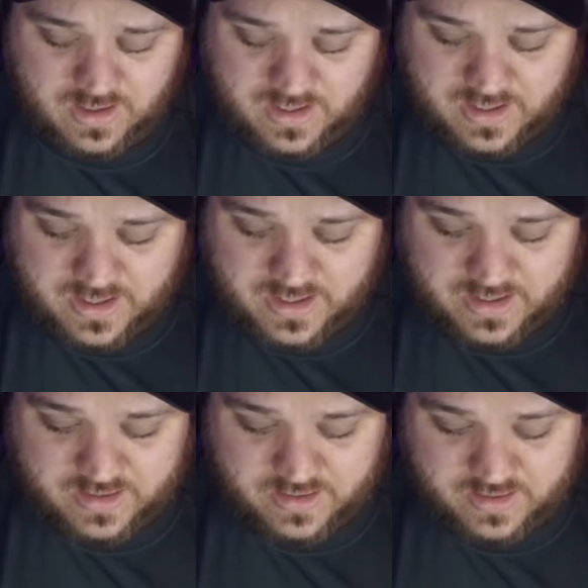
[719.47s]

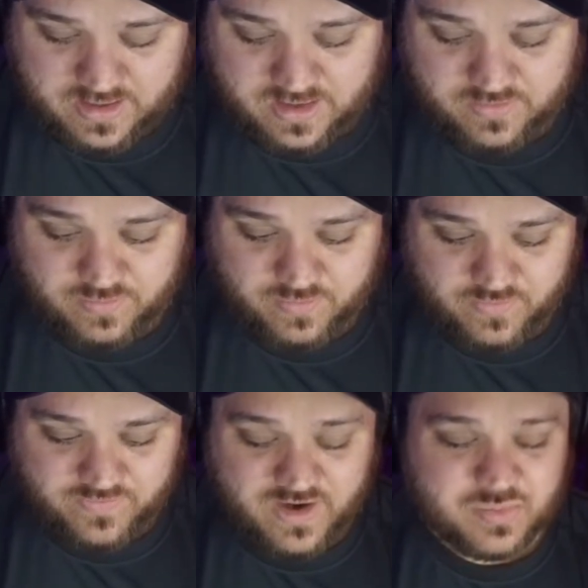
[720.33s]
I am
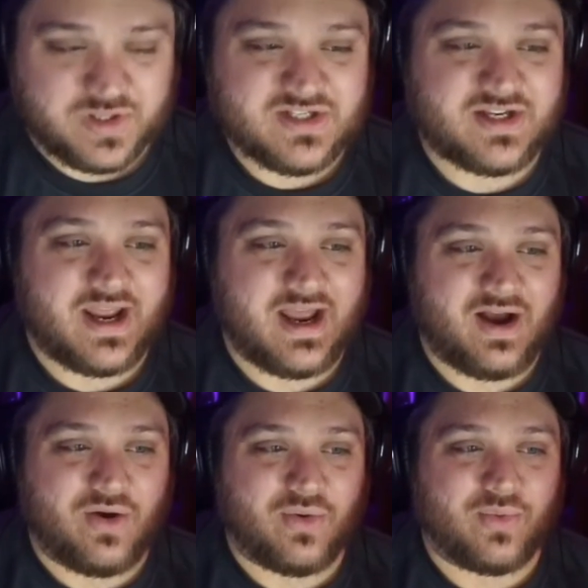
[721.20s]
very pleased at
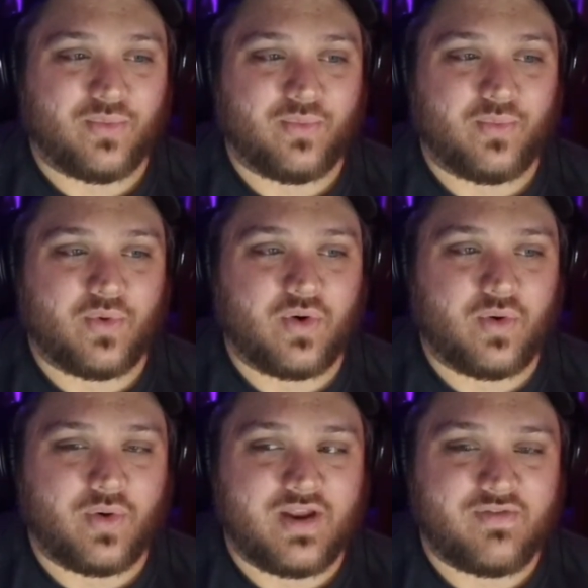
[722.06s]
how
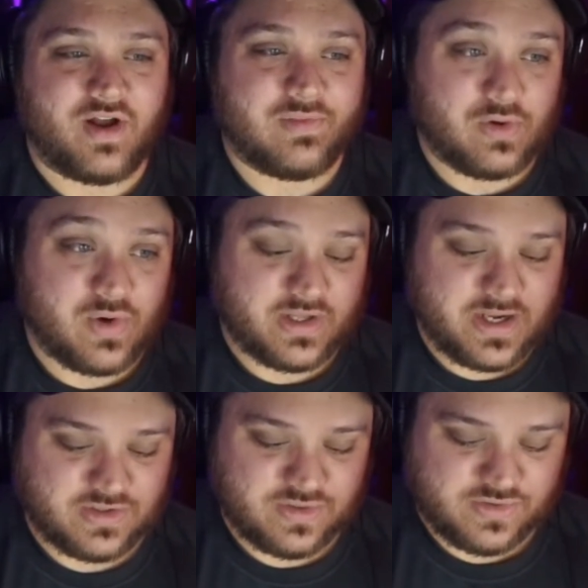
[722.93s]
involved the Green
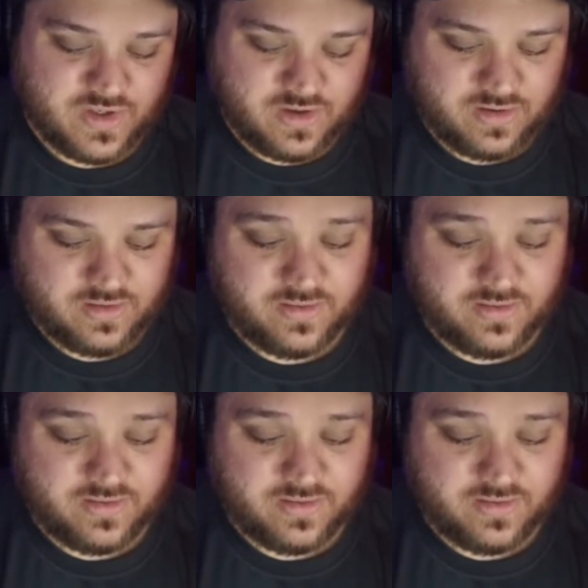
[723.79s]
Lanterns are